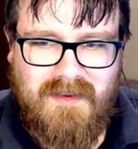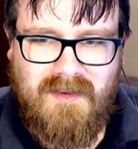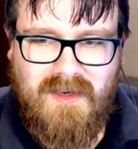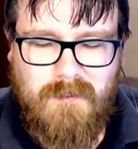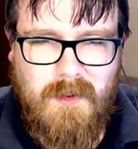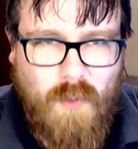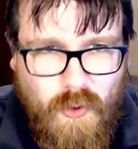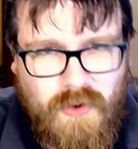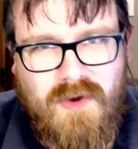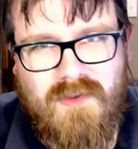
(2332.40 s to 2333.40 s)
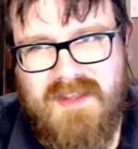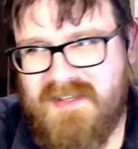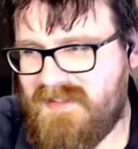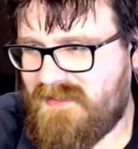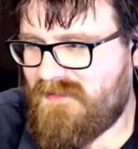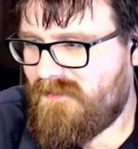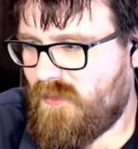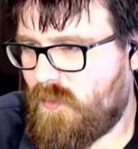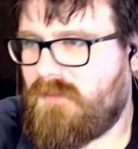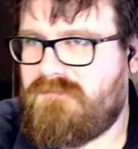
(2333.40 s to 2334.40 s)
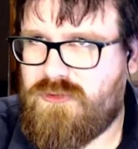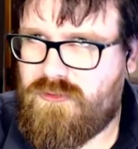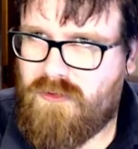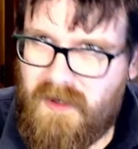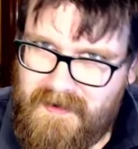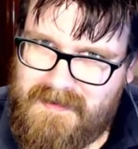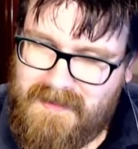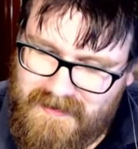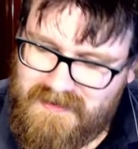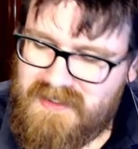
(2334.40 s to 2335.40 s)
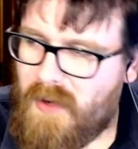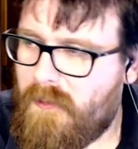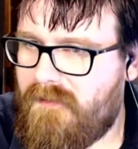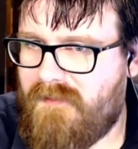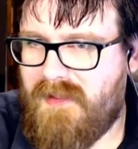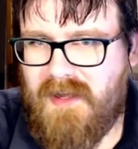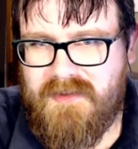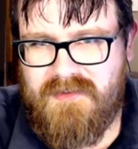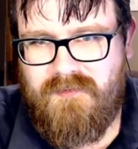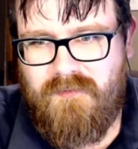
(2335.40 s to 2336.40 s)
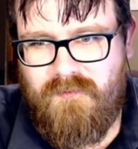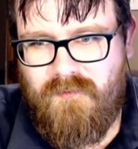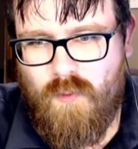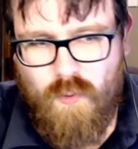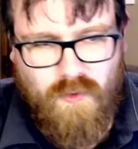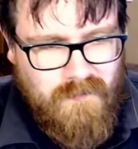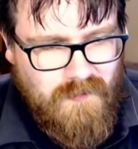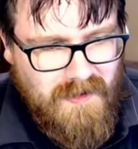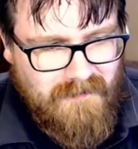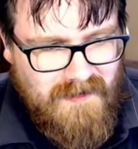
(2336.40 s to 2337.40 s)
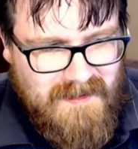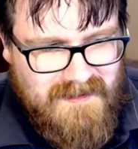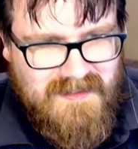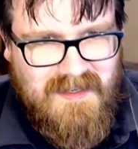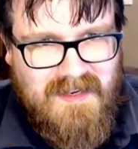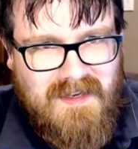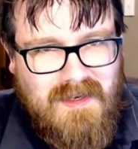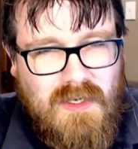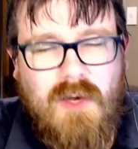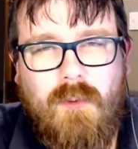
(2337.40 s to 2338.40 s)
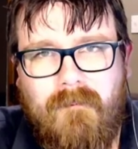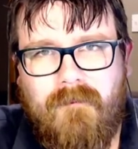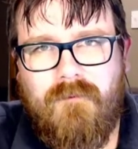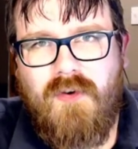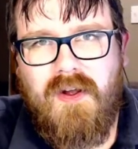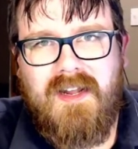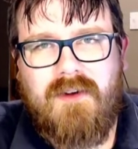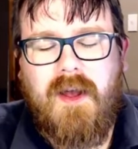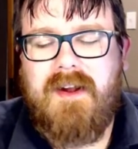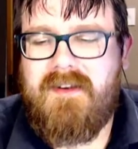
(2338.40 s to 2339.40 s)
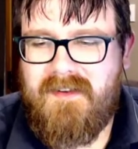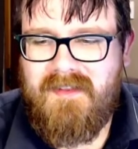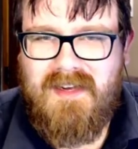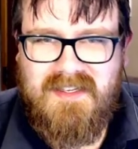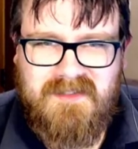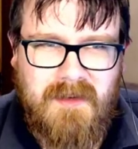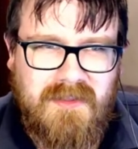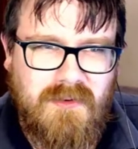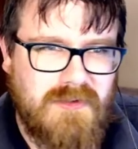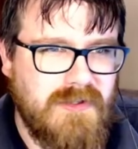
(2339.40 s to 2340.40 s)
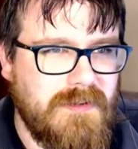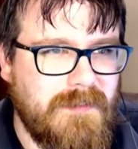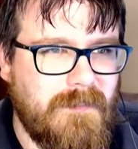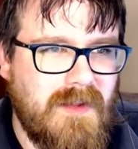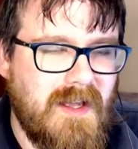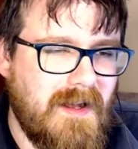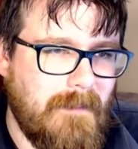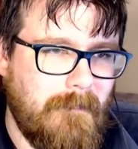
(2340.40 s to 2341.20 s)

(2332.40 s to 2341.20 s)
I've been working on this or trying to get this going for the last four or five years. We finally cracked it in the last month or two, um,